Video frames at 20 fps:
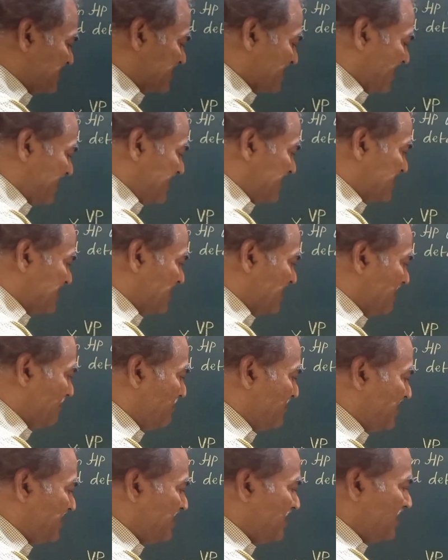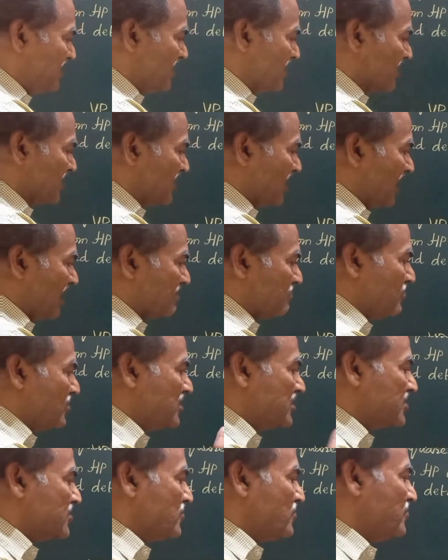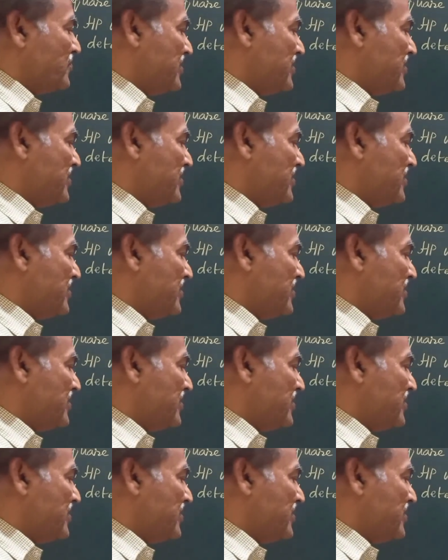the sides AB normal to